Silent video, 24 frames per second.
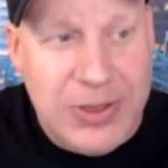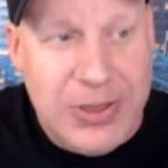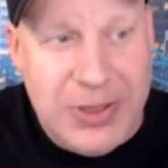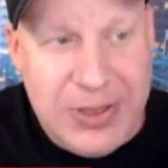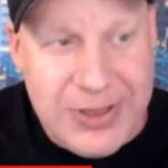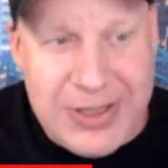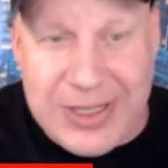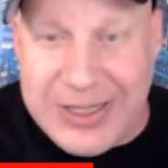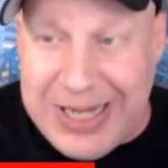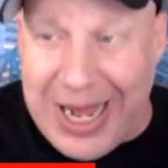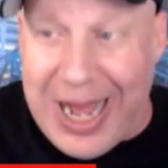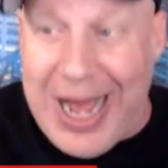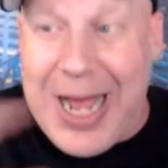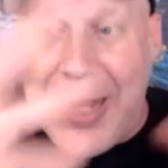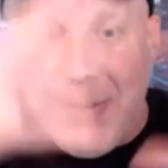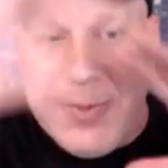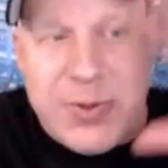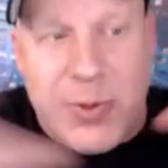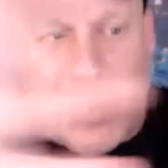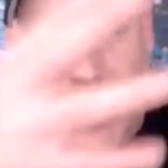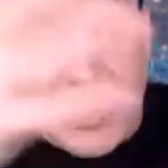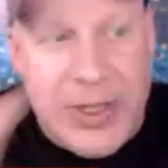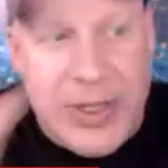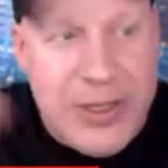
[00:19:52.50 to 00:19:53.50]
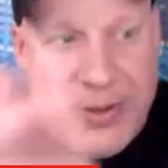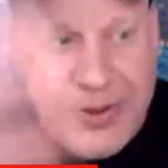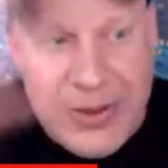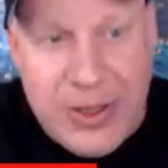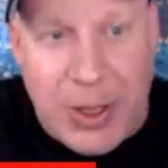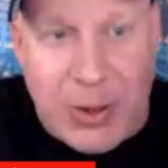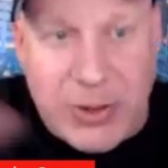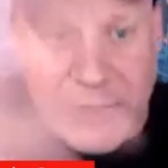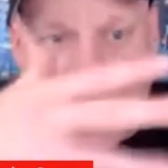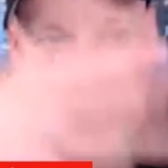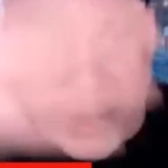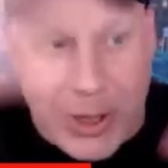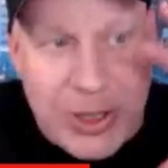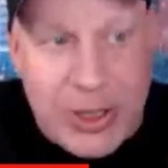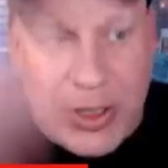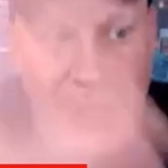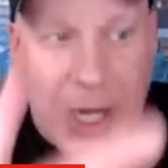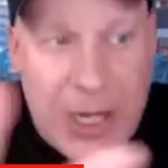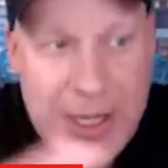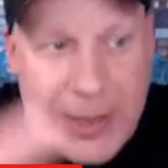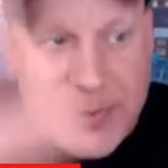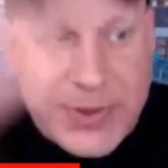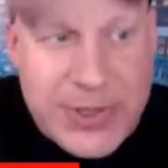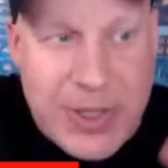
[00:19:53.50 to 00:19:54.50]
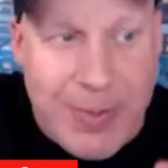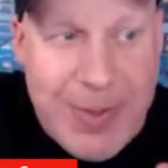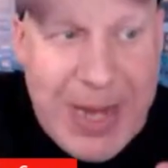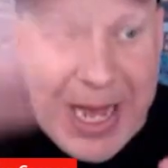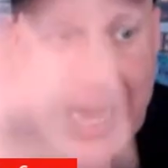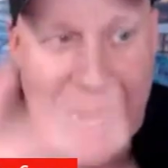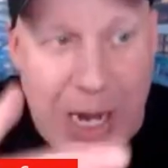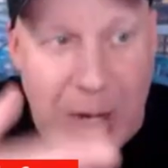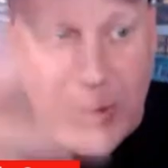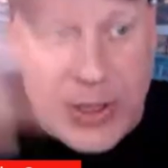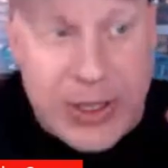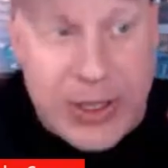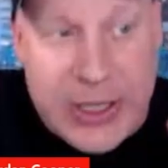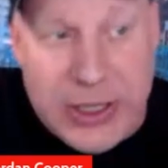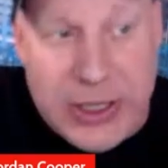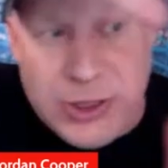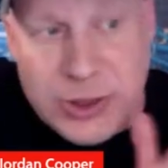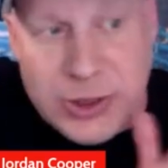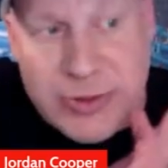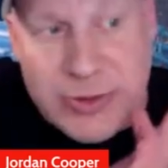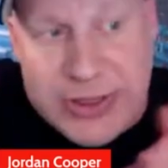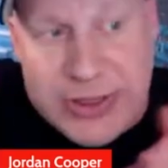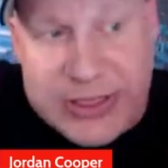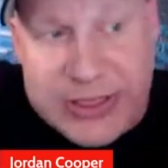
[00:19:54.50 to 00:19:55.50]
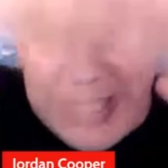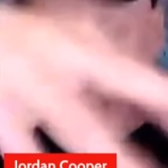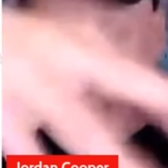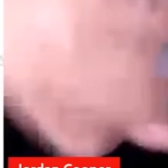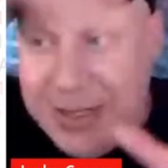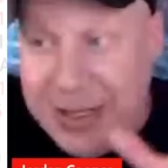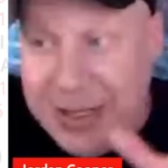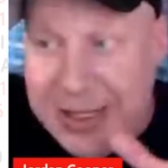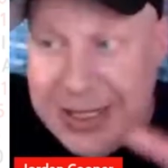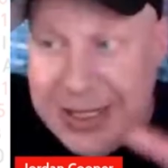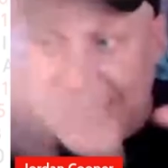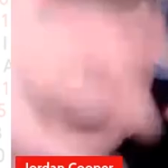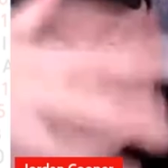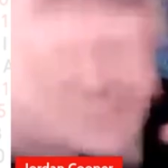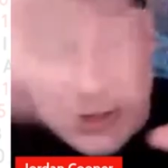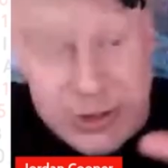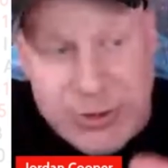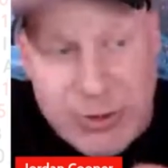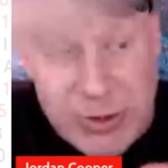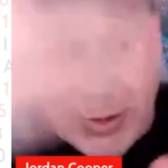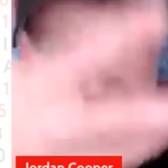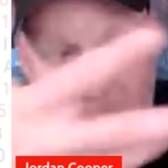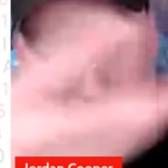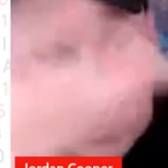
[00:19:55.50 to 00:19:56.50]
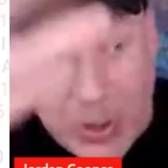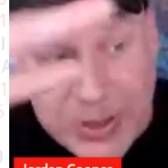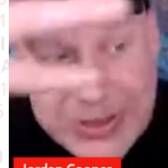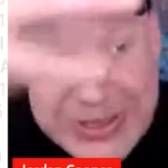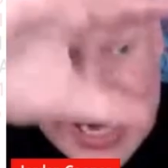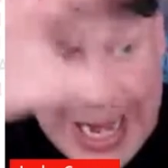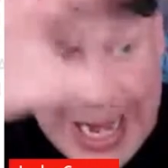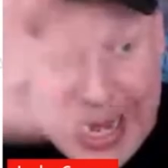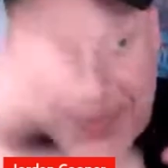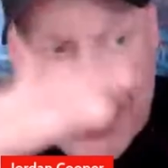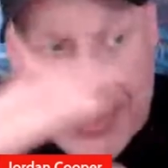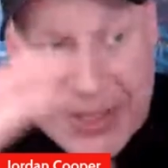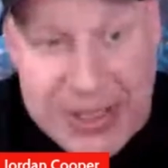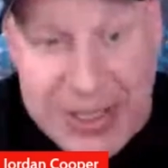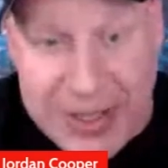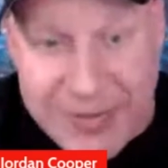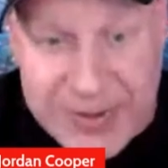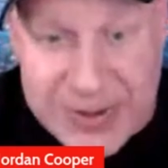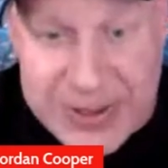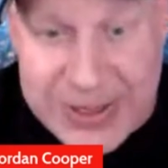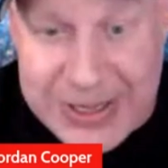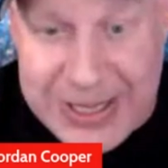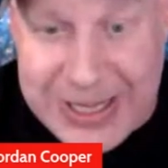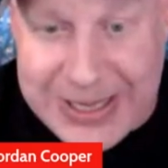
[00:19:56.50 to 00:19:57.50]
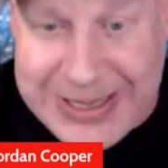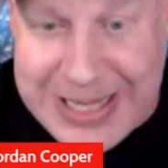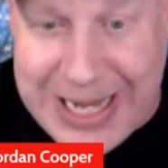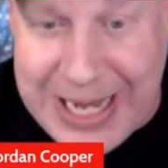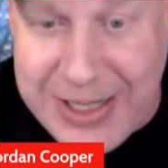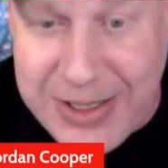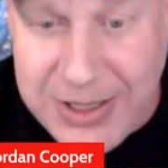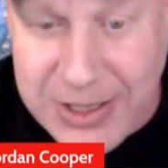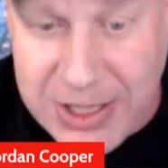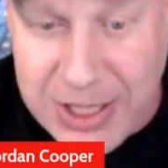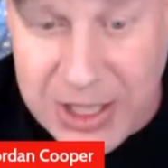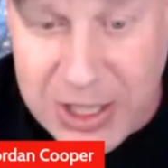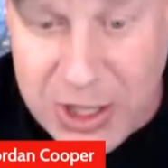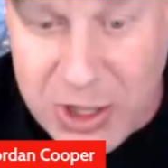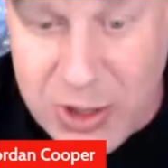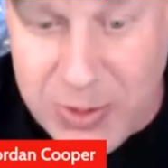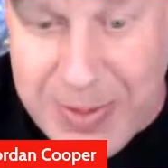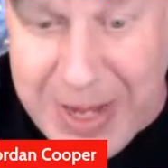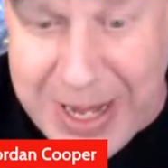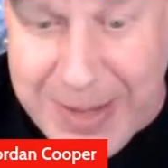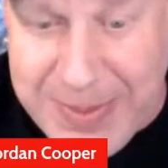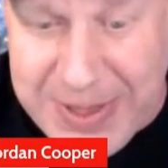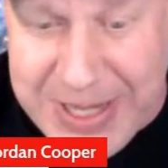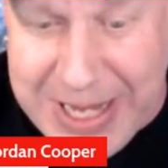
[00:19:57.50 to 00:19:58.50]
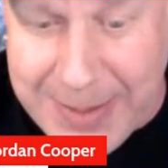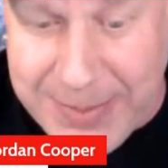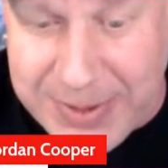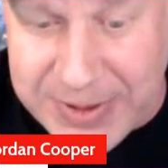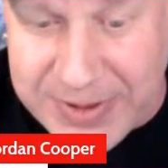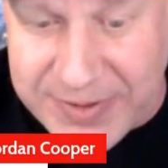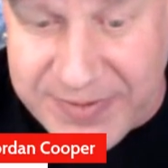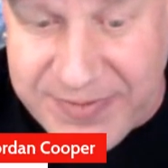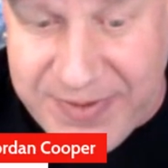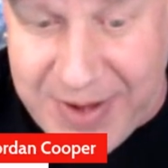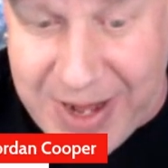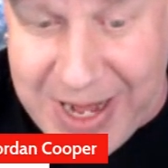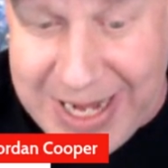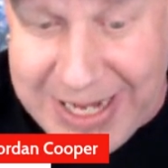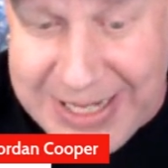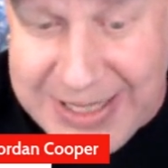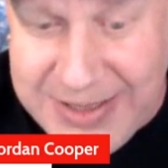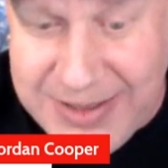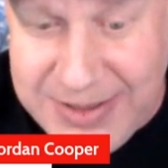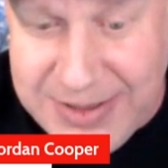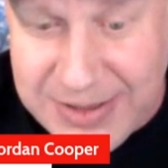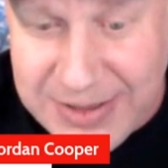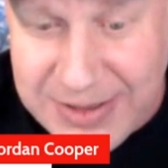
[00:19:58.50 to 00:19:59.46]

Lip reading: the times where, starting lineups come out and injury reports happen and everything like that, you may be able to find